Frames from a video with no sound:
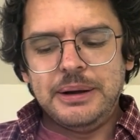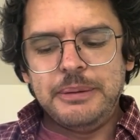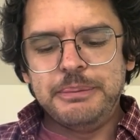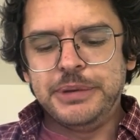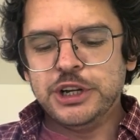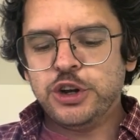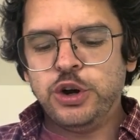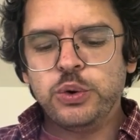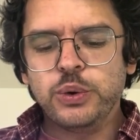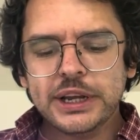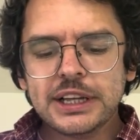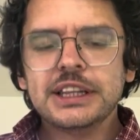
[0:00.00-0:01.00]
But
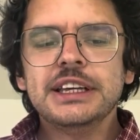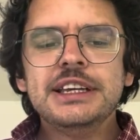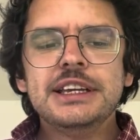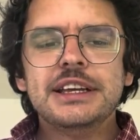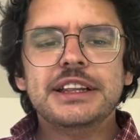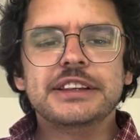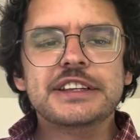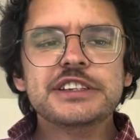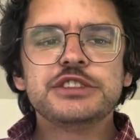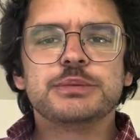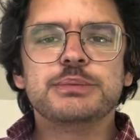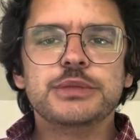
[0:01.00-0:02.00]
quickly,
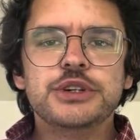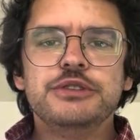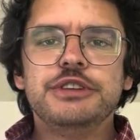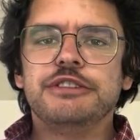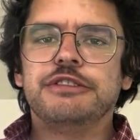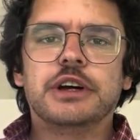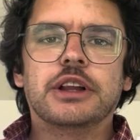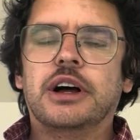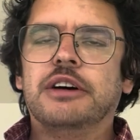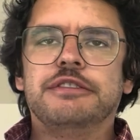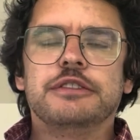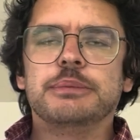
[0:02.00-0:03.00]
this movie fell
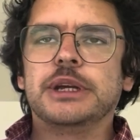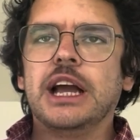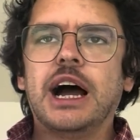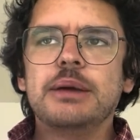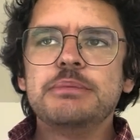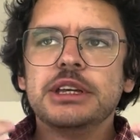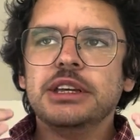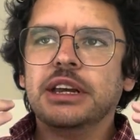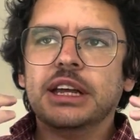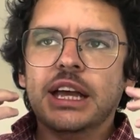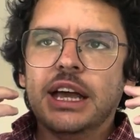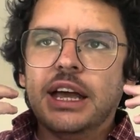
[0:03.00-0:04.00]
off for me. I mean,